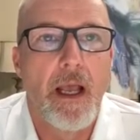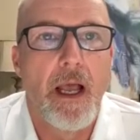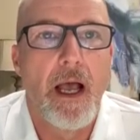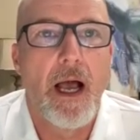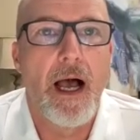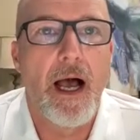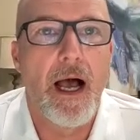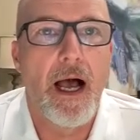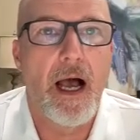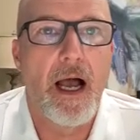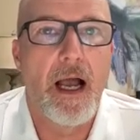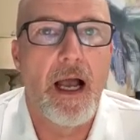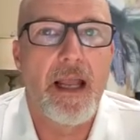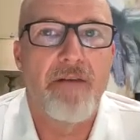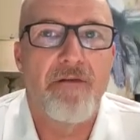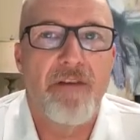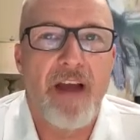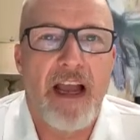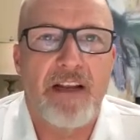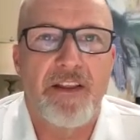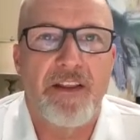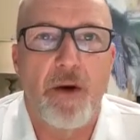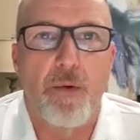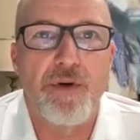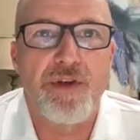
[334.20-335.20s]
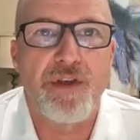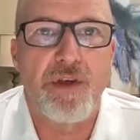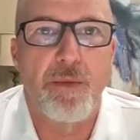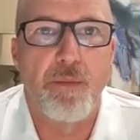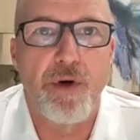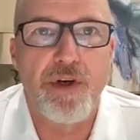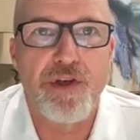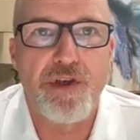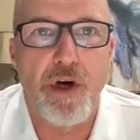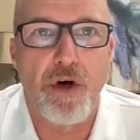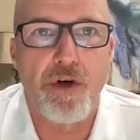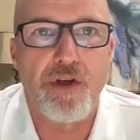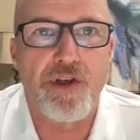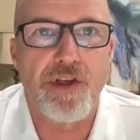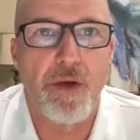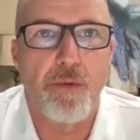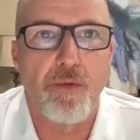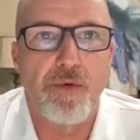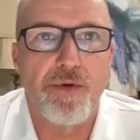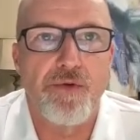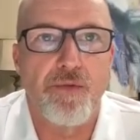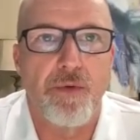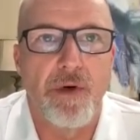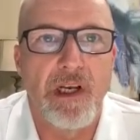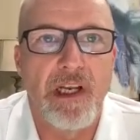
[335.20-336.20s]
Uh, mm-hmm. in fact, there was some research that
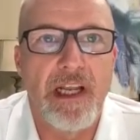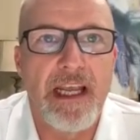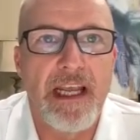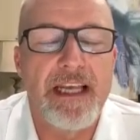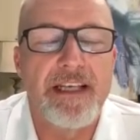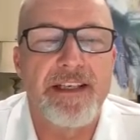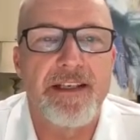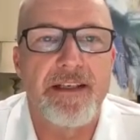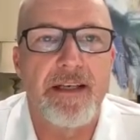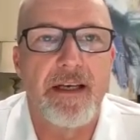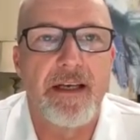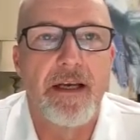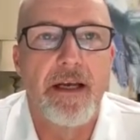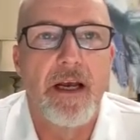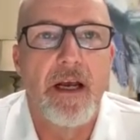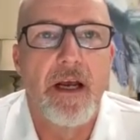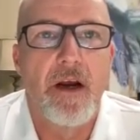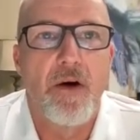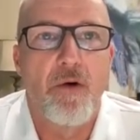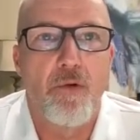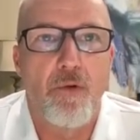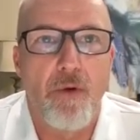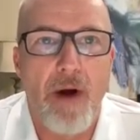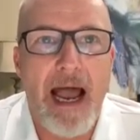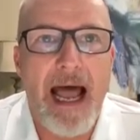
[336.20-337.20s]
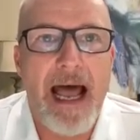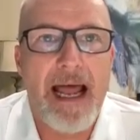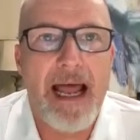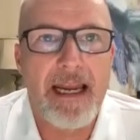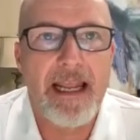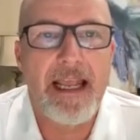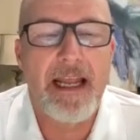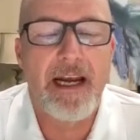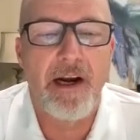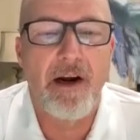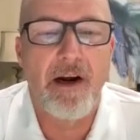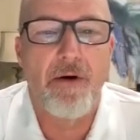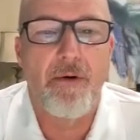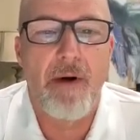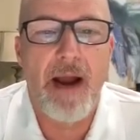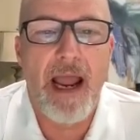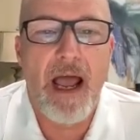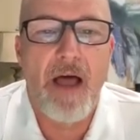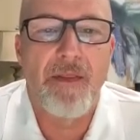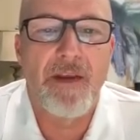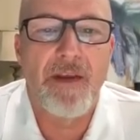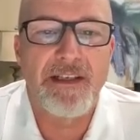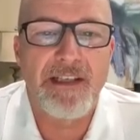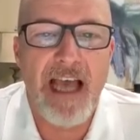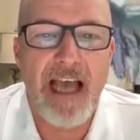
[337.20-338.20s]
was released right in and
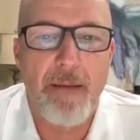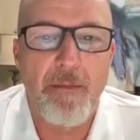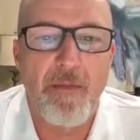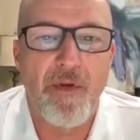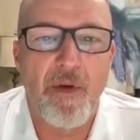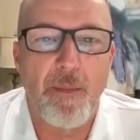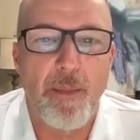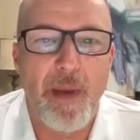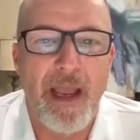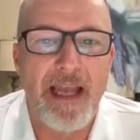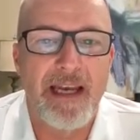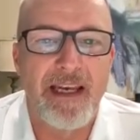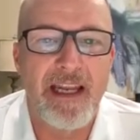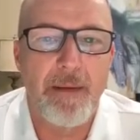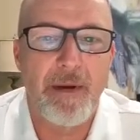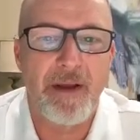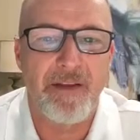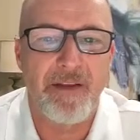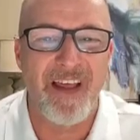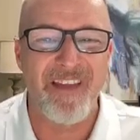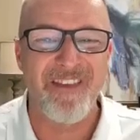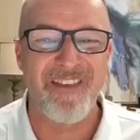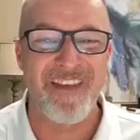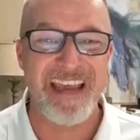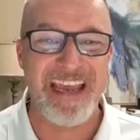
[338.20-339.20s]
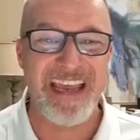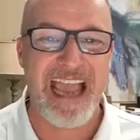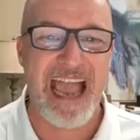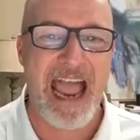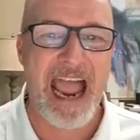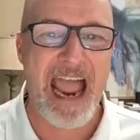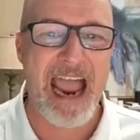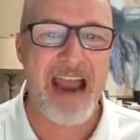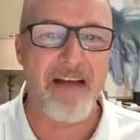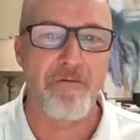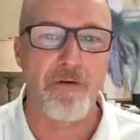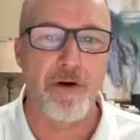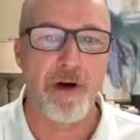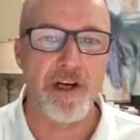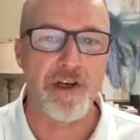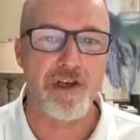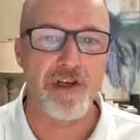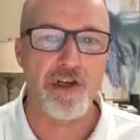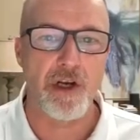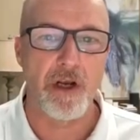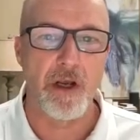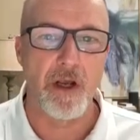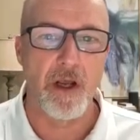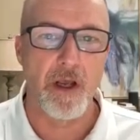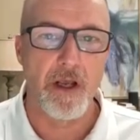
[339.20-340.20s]
around the time of the pandemic that the
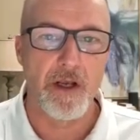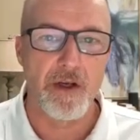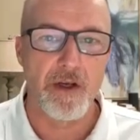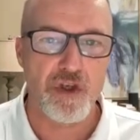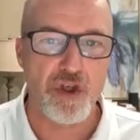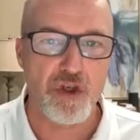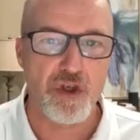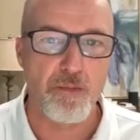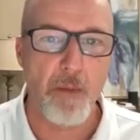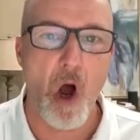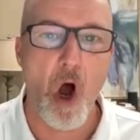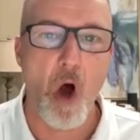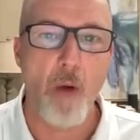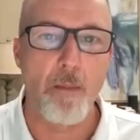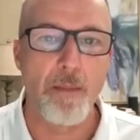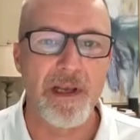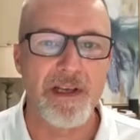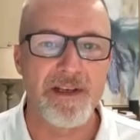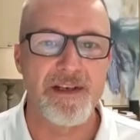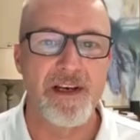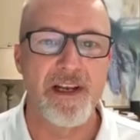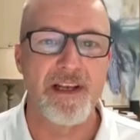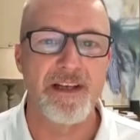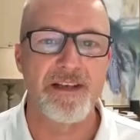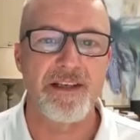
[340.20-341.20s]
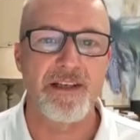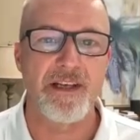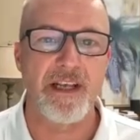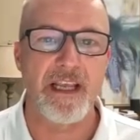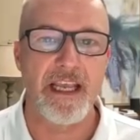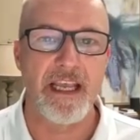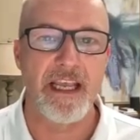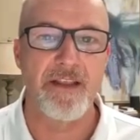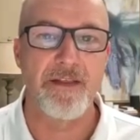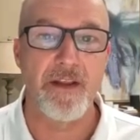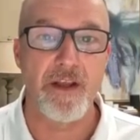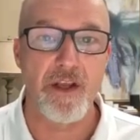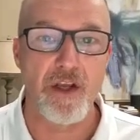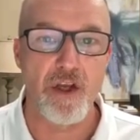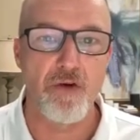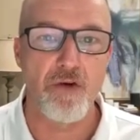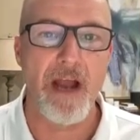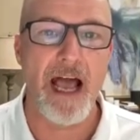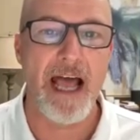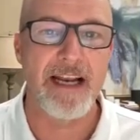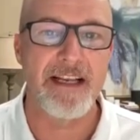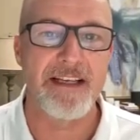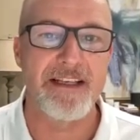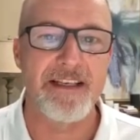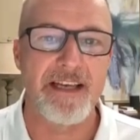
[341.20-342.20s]
average small business in the
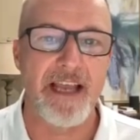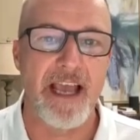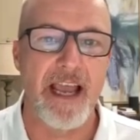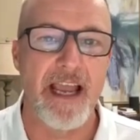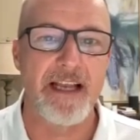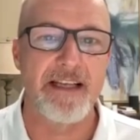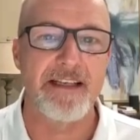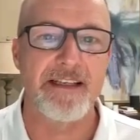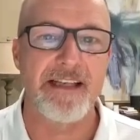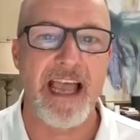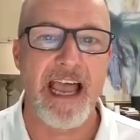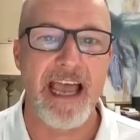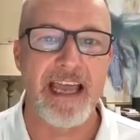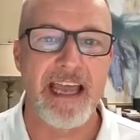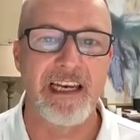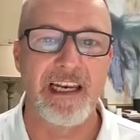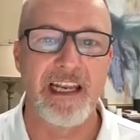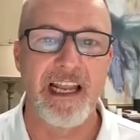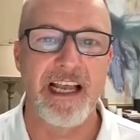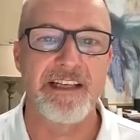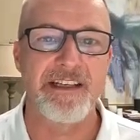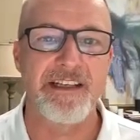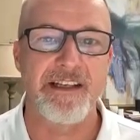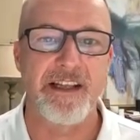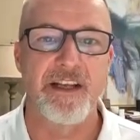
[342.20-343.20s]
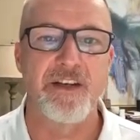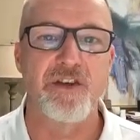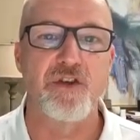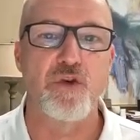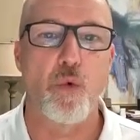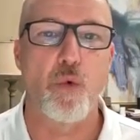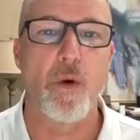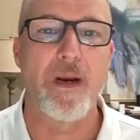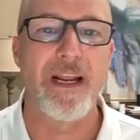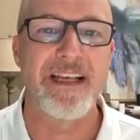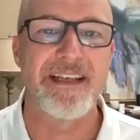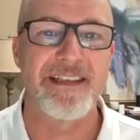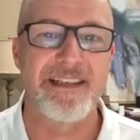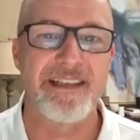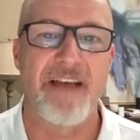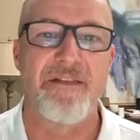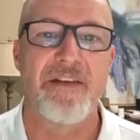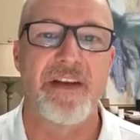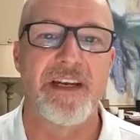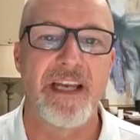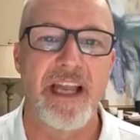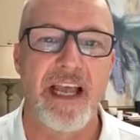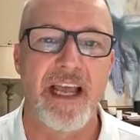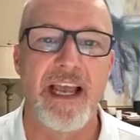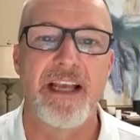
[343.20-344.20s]
United States had less than
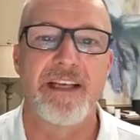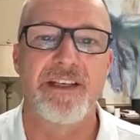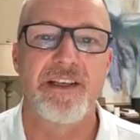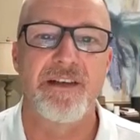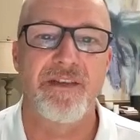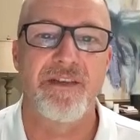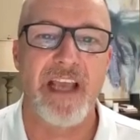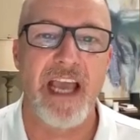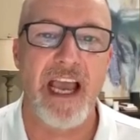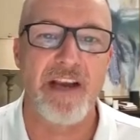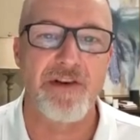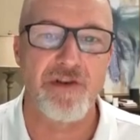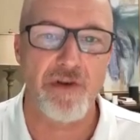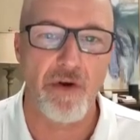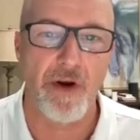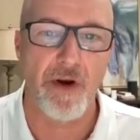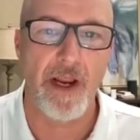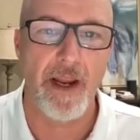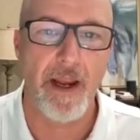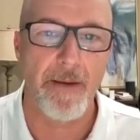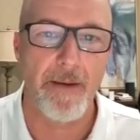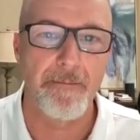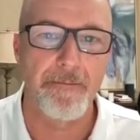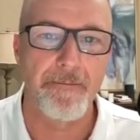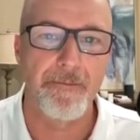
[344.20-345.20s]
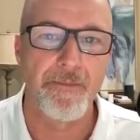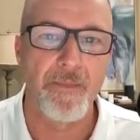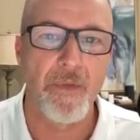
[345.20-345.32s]
27 days of cash on hand.